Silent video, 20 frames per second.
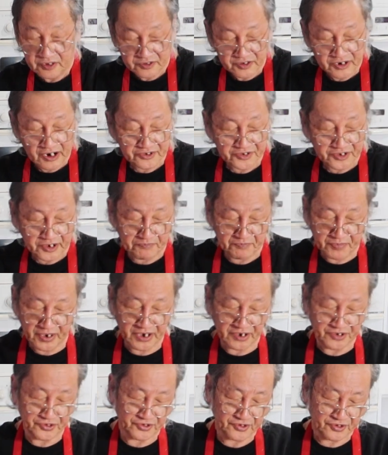just a
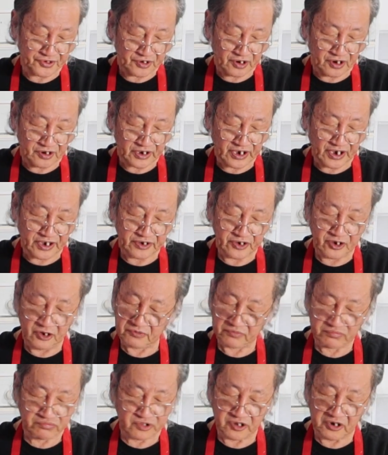pinch. Okay,
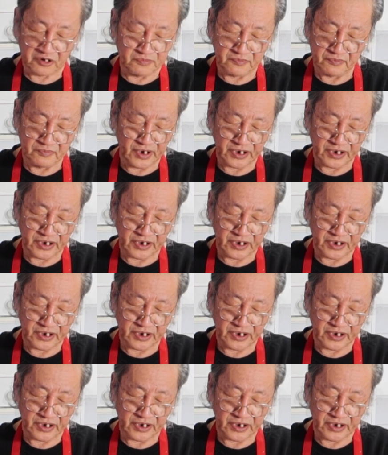don't